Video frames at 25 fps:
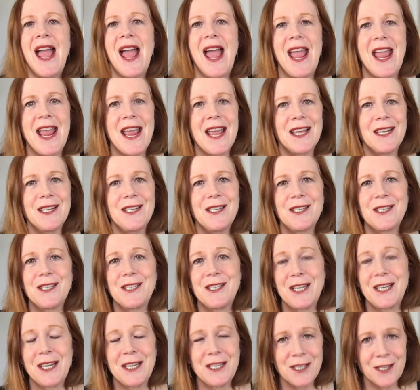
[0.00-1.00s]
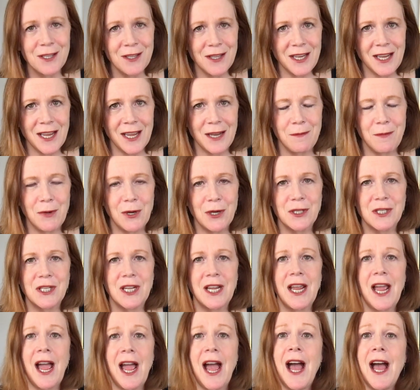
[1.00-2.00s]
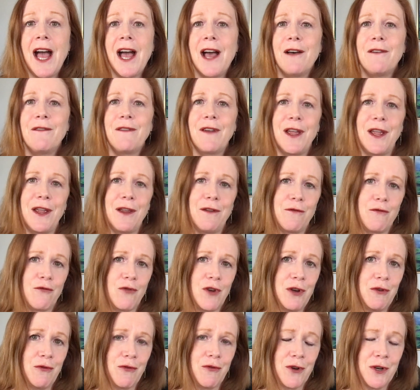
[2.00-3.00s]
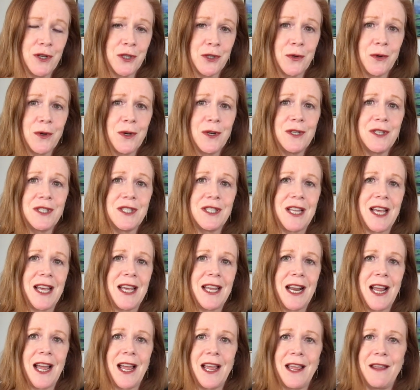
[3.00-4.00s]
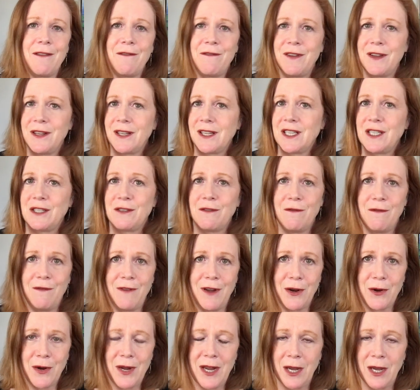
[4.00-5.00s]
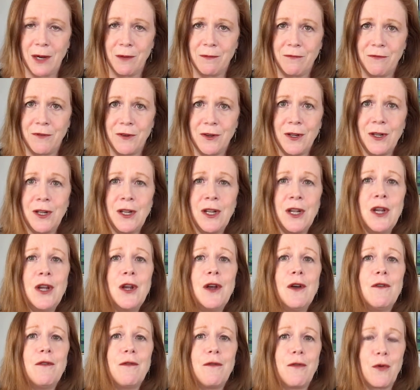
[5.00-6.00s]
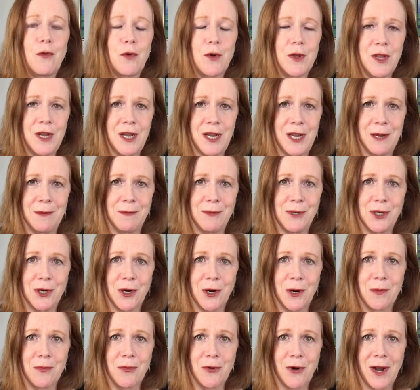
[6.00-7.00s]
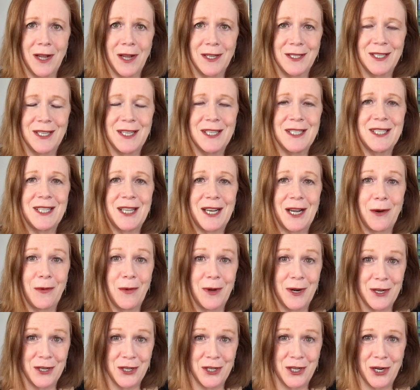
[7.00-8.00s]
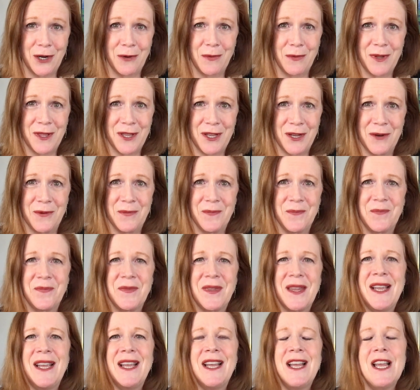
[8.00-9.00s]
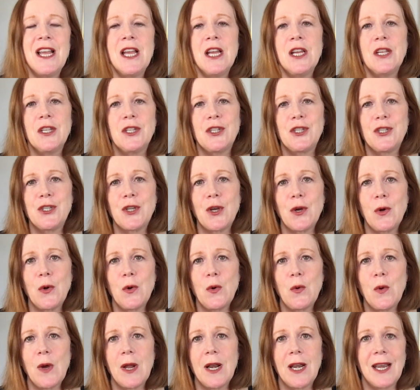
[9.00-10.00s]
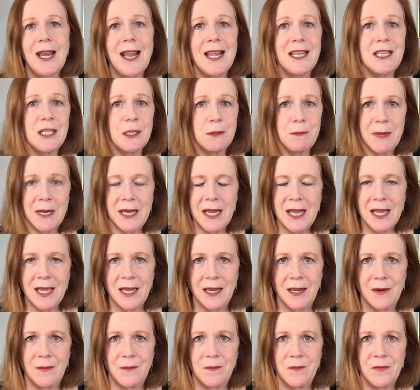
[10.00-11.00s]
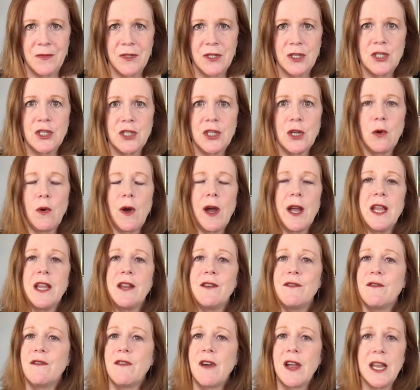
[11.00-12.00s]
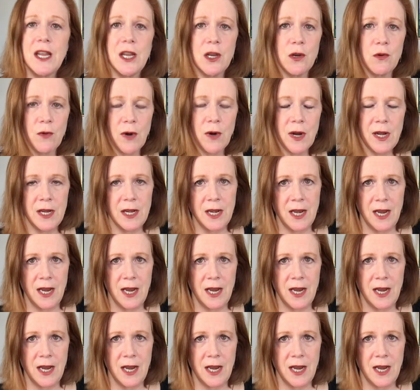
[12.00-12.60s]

And stay till the end because I have a free resource that I feel is very helpful for the EMDR process that I want to share with you. So let's begin. So I invite you right